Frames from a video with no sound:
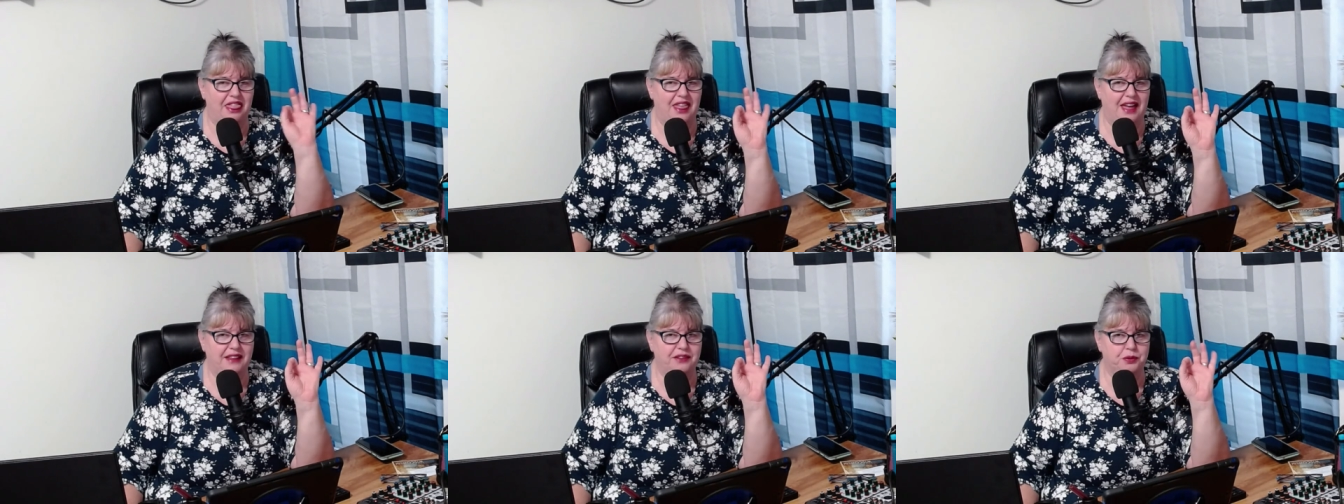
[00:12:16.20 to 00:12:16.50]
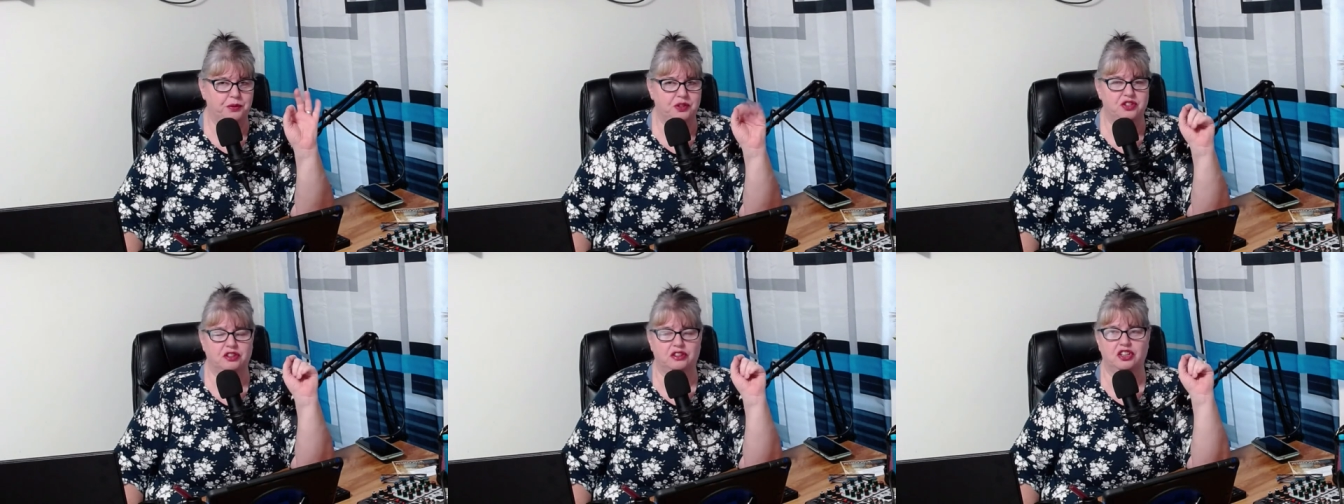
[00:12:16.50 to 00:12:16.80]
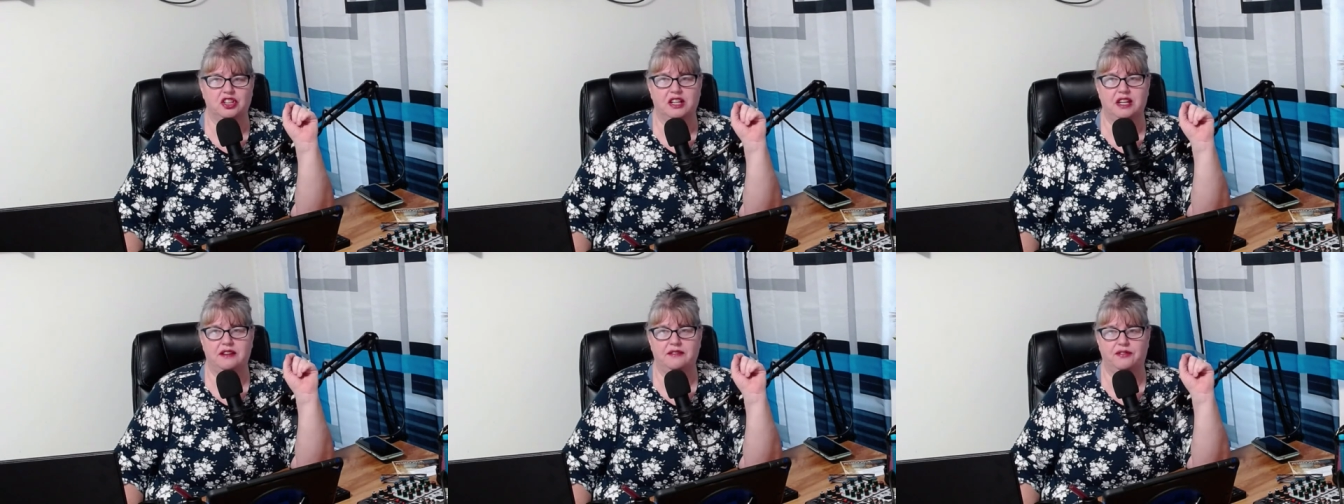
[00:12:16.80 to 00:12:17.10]
that's what
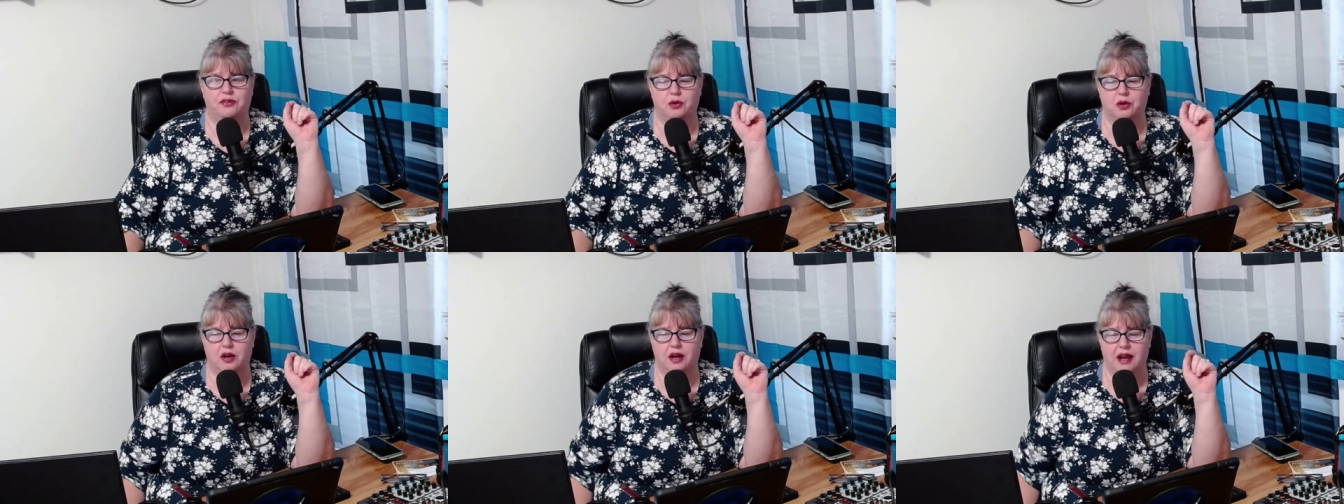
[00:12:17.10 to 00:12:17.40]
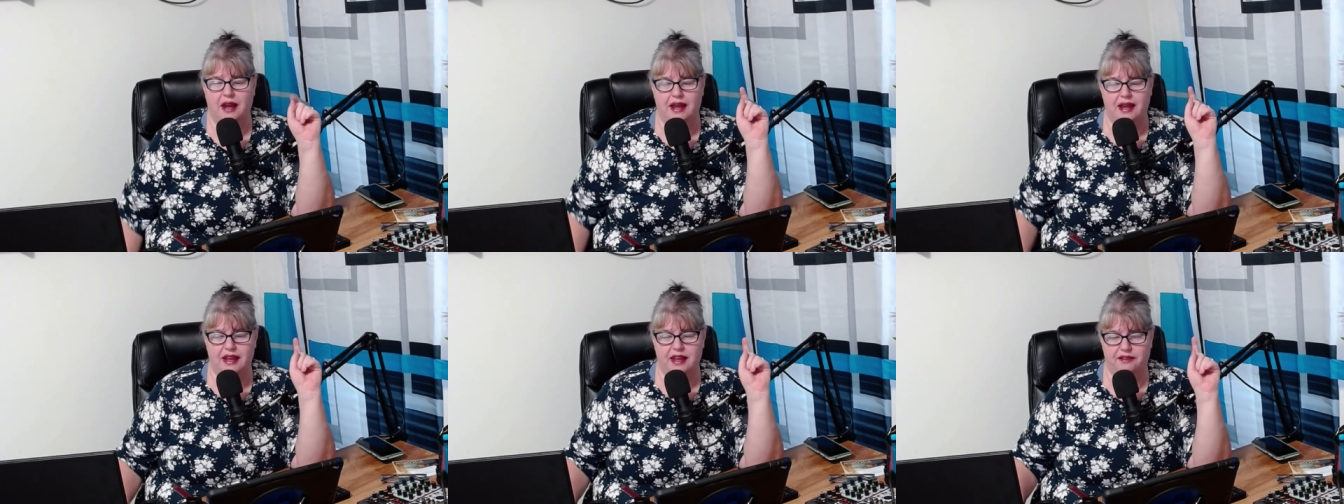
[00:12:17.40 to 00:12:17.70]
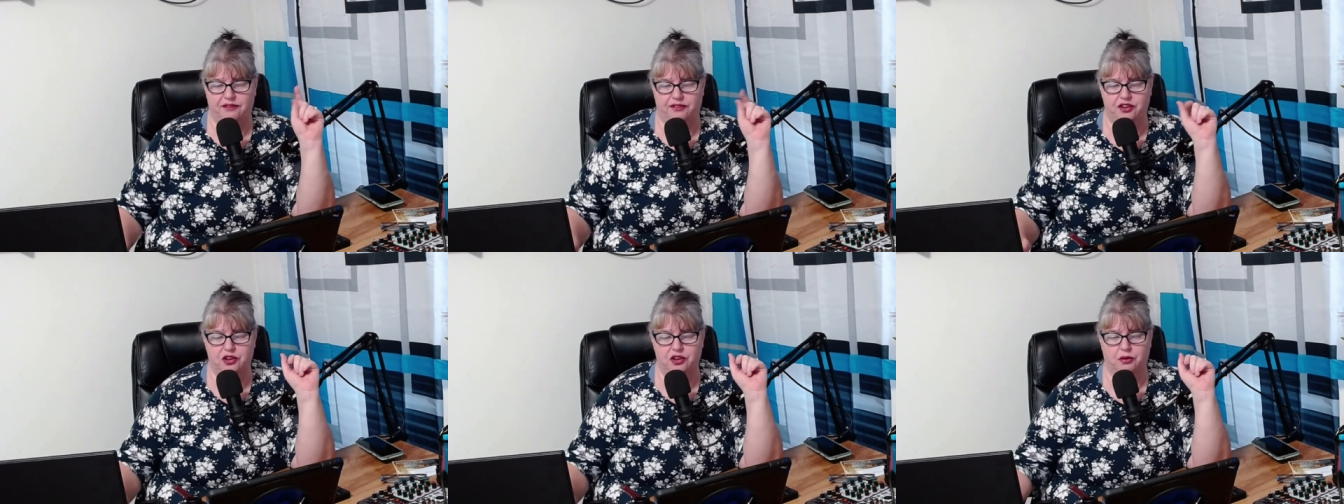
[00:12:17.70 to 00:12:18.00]
you're looking for
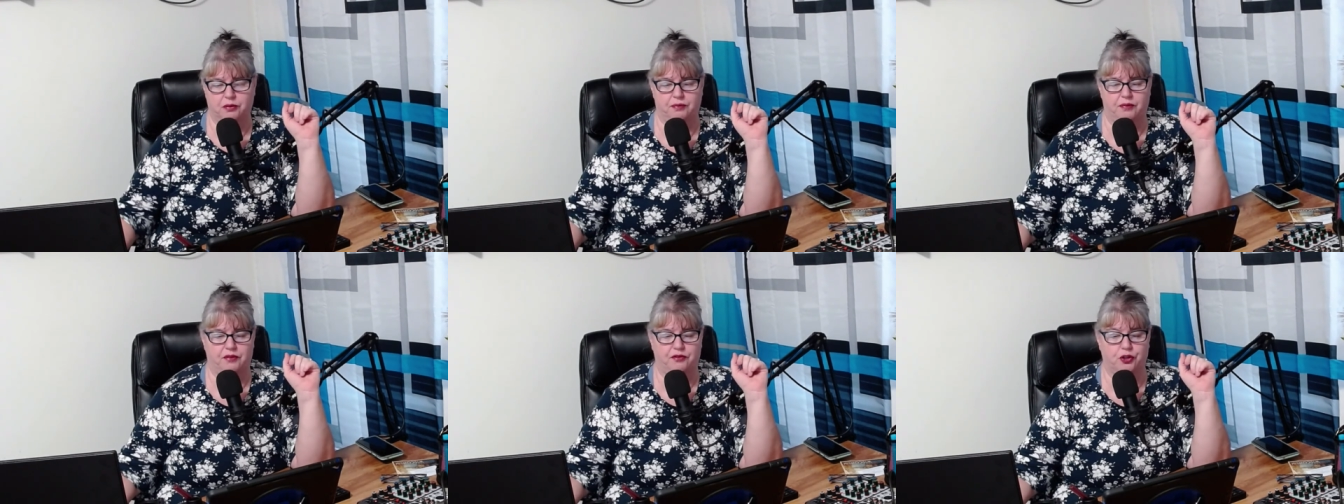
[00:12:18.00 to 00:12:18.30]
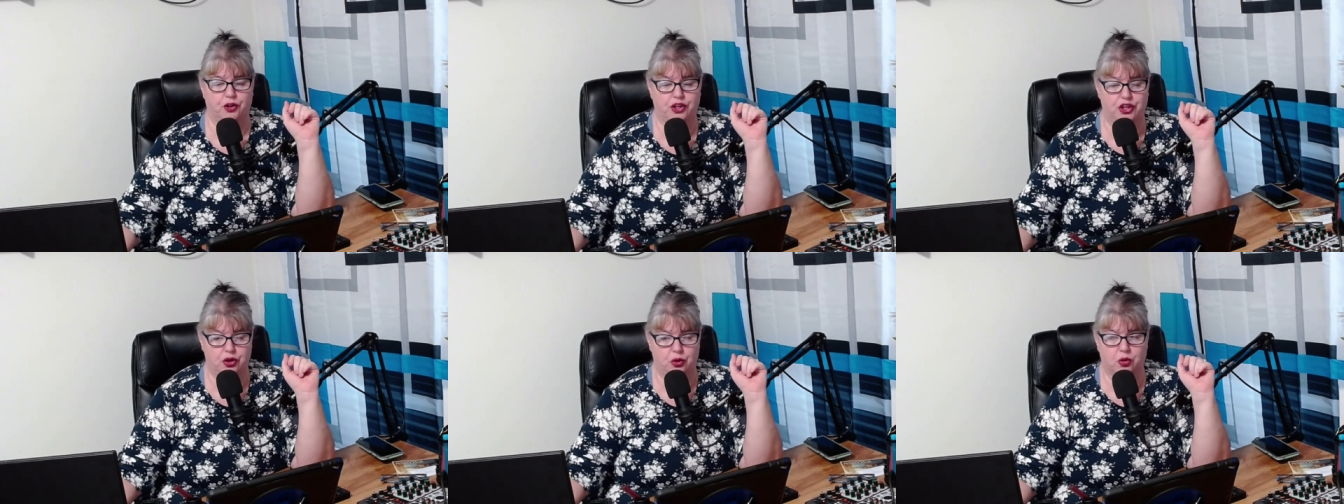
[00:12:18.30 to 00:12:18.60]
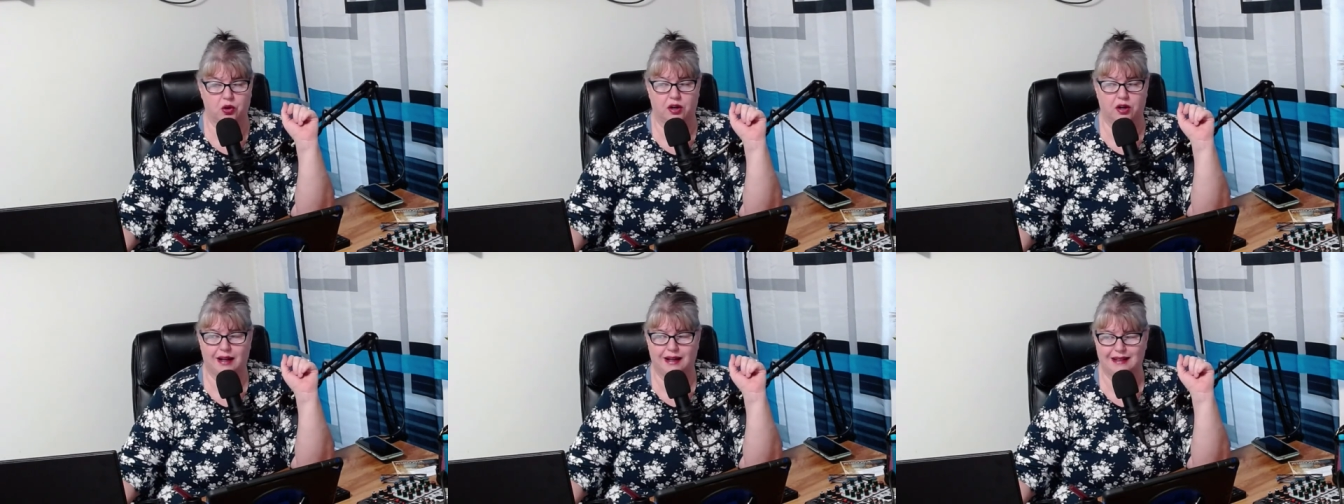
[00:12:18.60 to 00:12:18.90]
if you're for
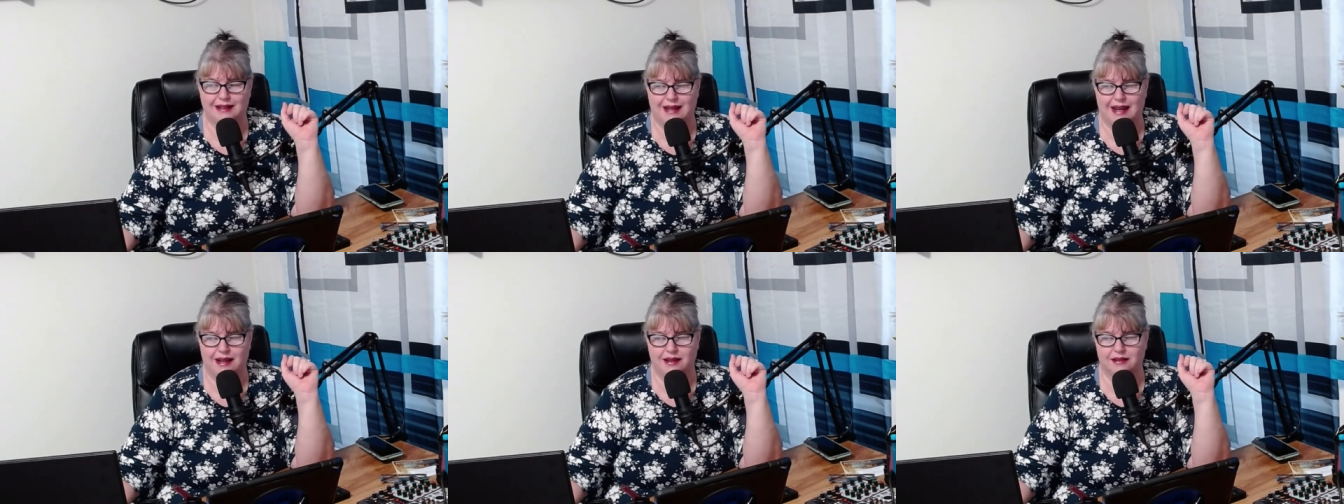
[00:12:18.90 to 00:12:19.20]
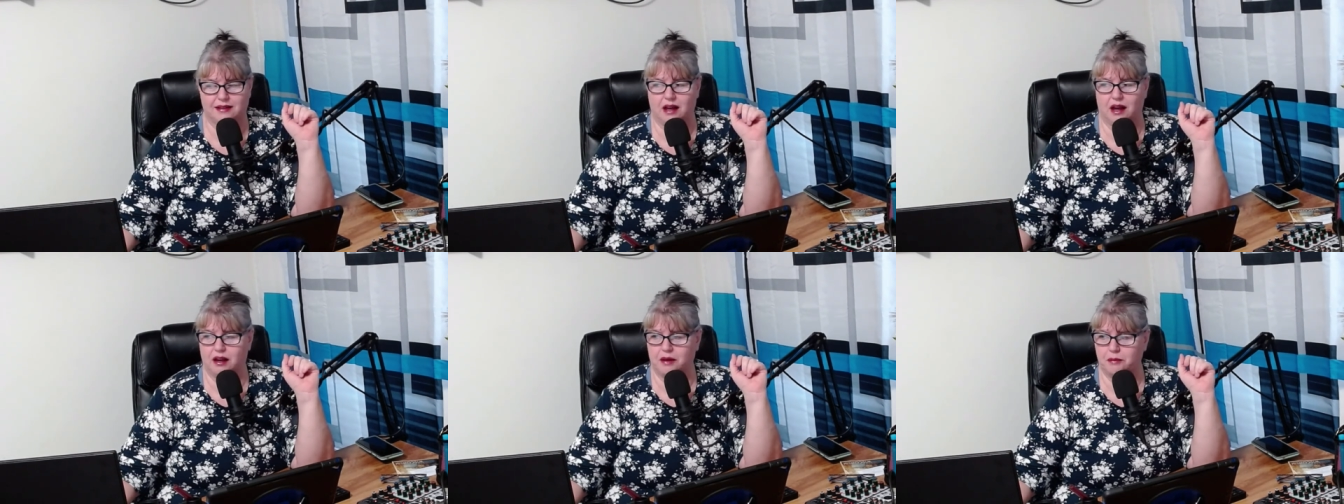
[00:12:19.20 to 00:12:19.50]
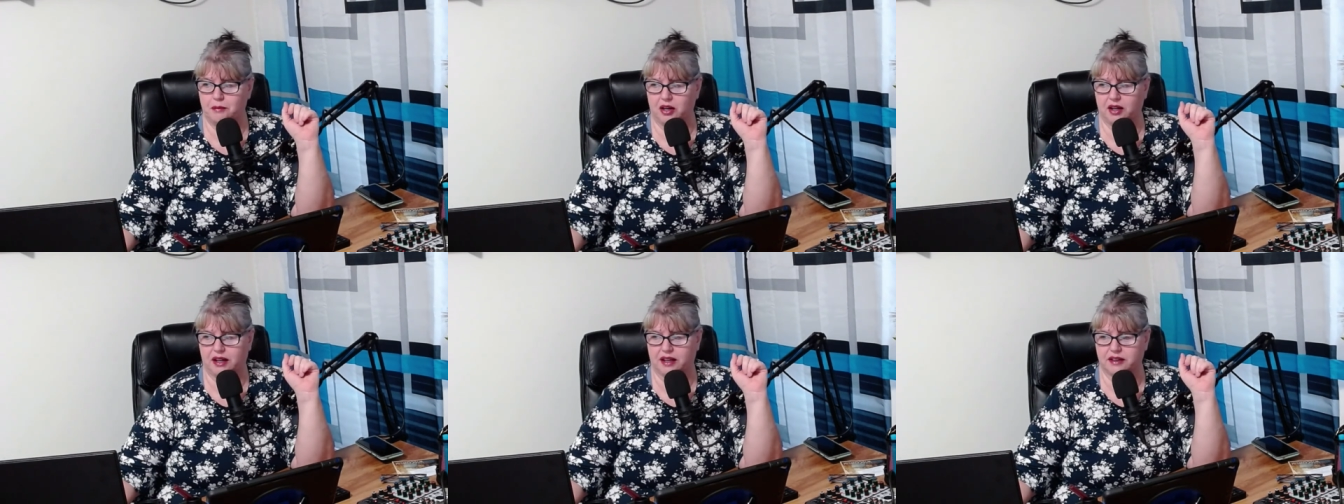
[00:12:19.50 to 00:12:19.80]
your days
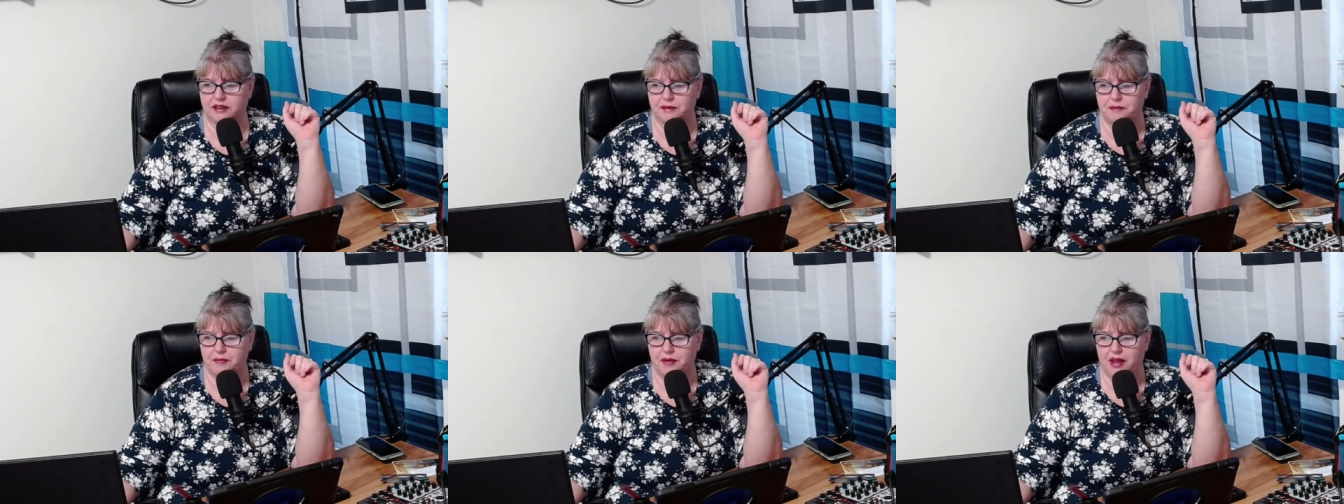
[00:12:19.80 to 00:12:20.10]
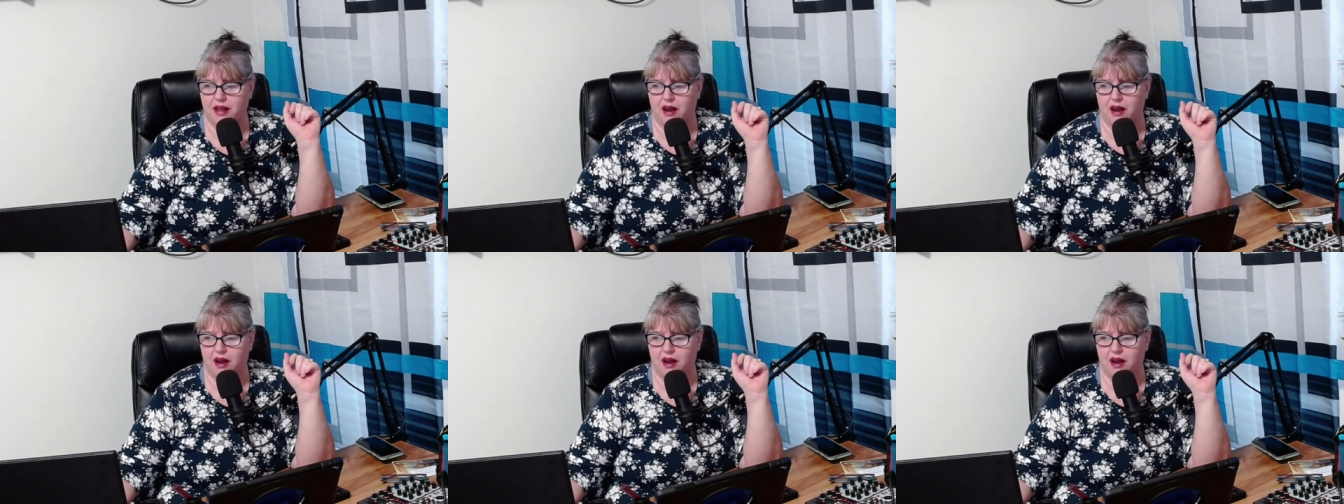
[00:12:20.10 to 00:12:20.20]
on market.